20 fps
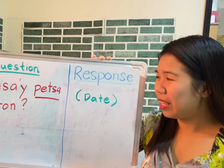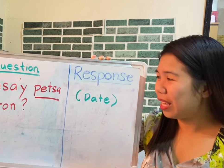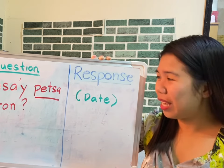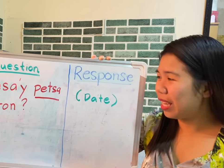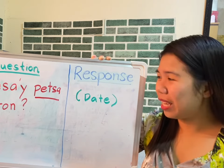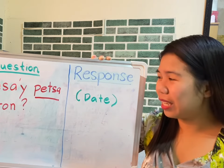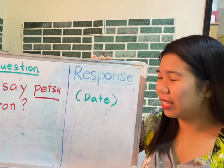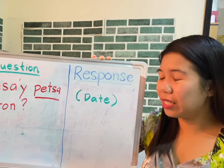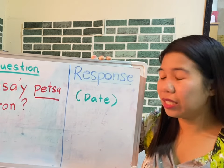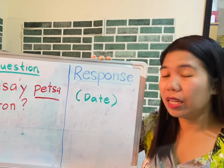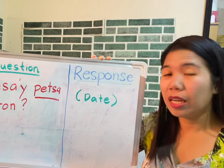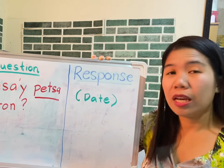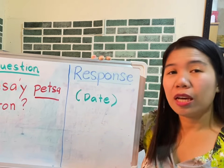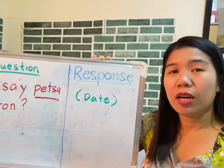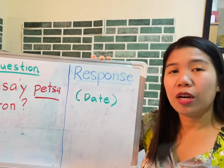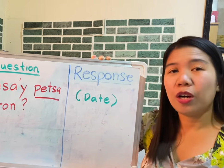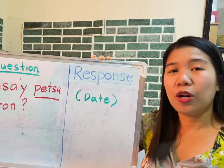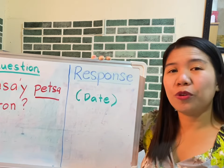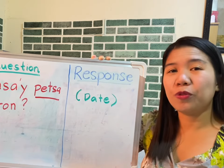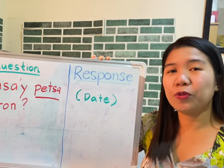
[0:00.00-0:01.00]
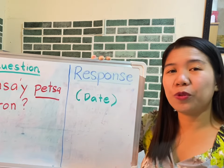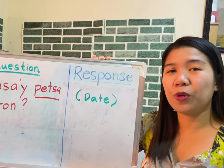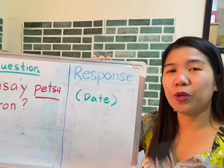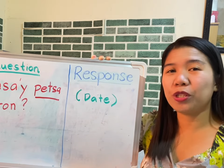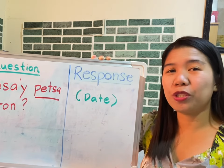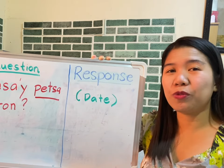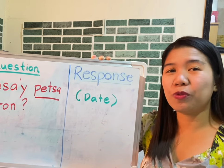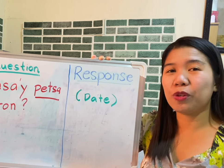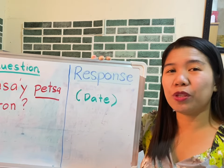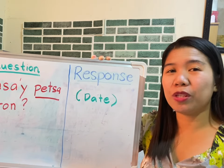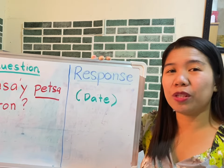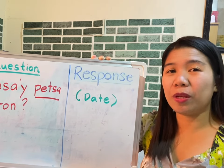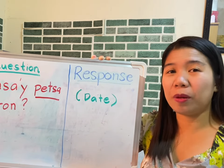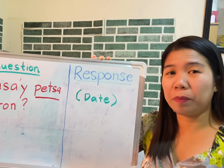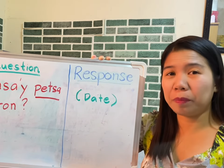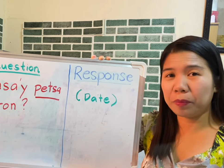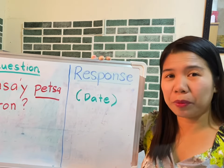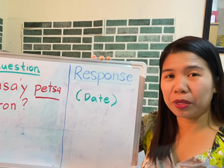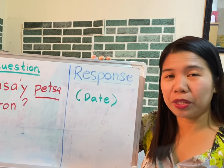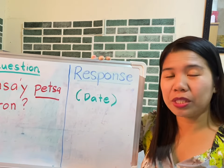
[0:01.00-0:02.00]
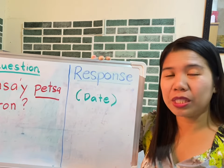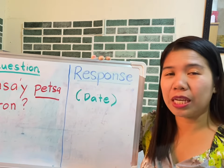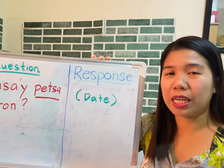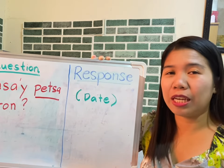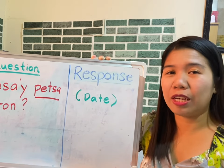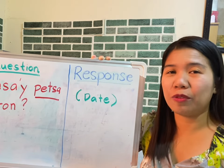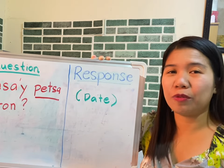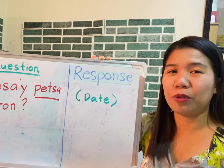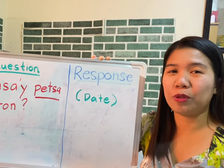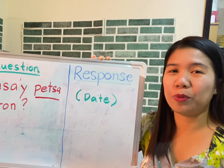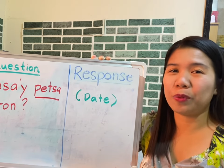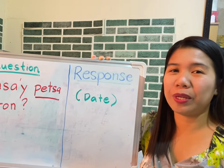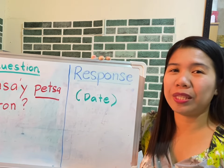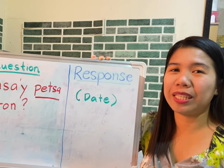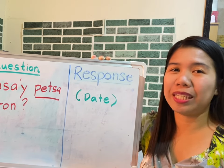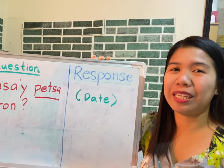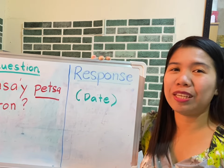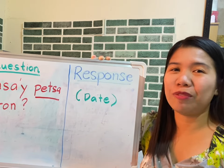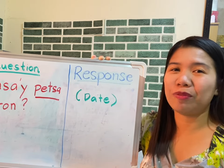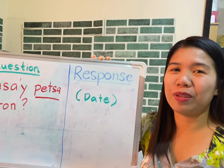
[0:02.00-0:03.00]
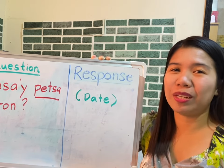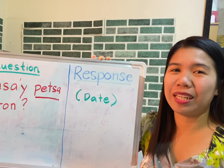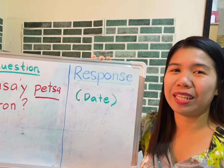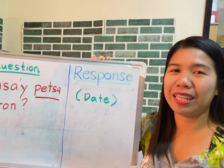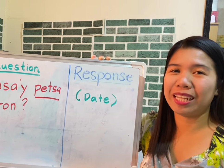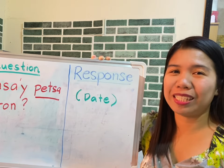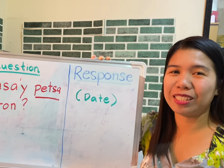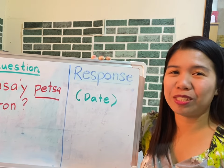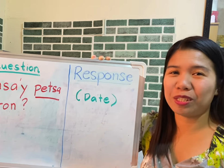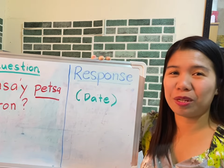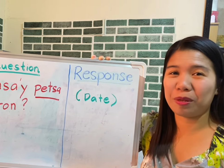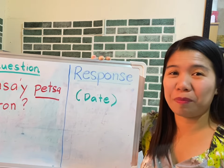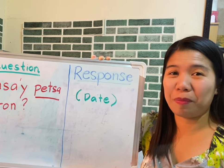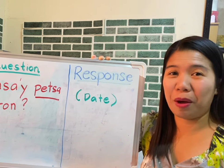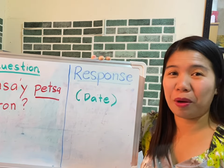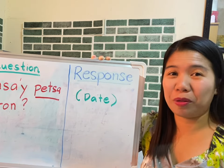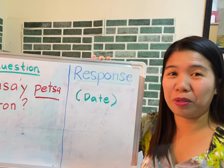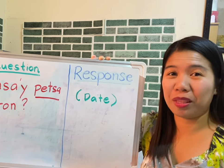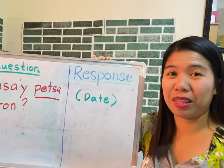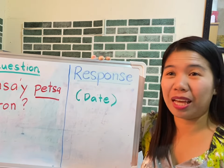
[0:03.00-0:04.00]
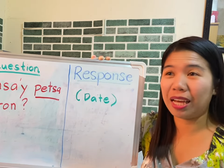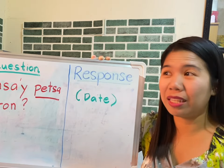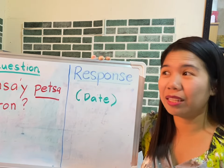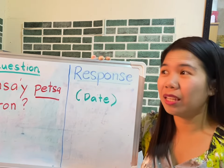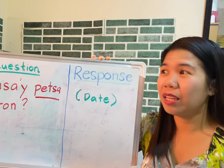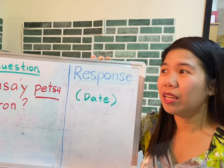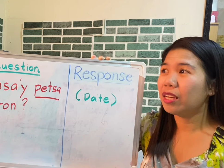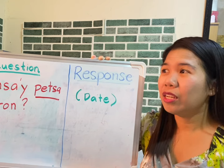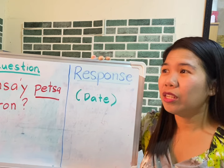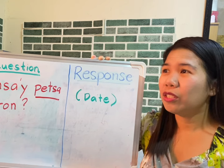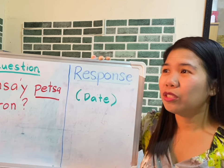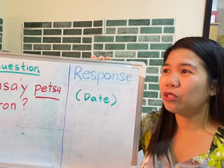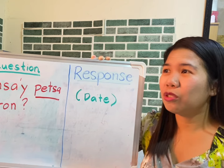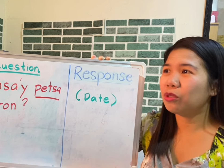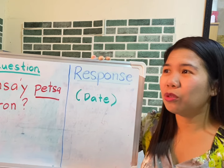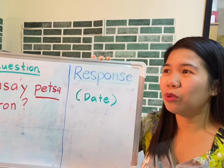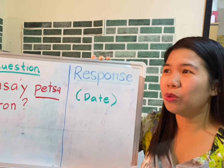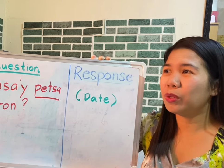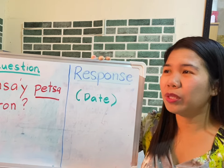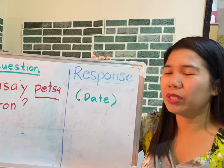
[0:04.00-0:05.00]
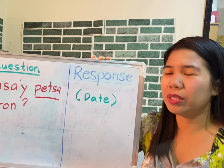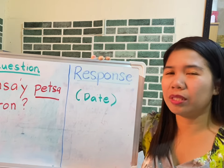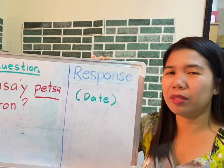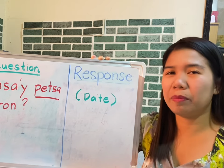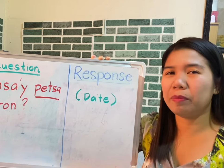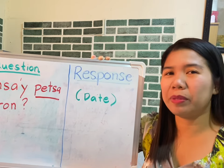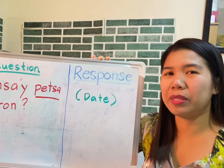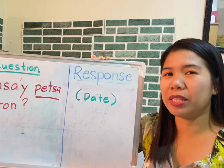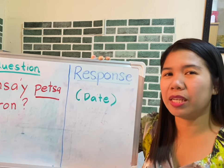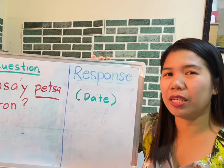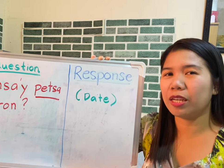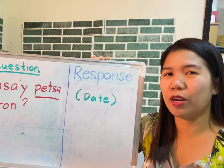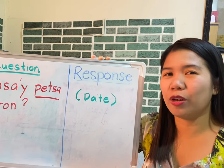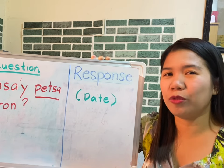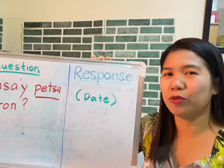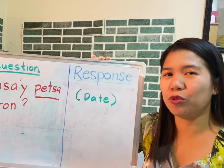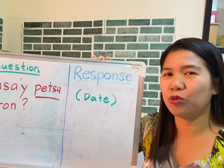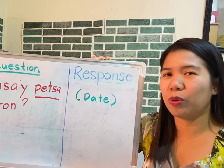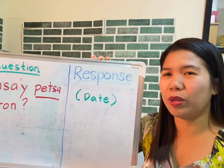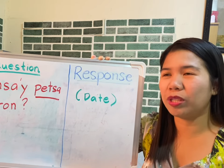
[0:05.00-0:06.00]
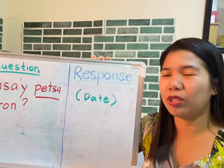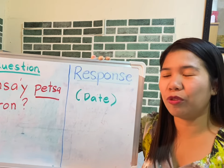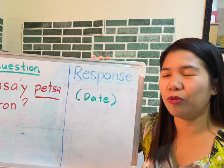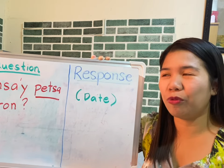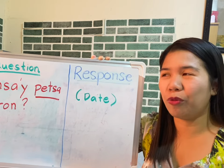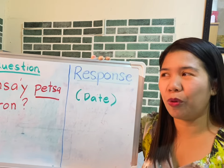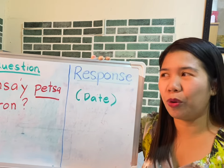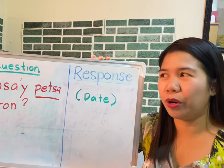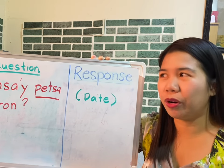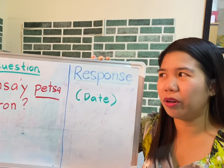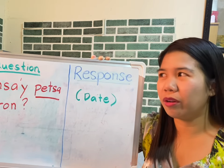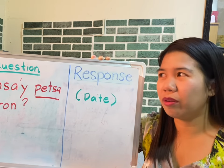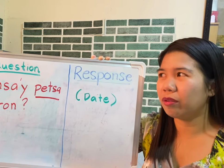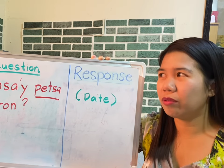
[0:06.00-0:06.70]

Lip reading: And of course, for the numbers, I have already given a lesson about that. So what's the Bisaya of 24?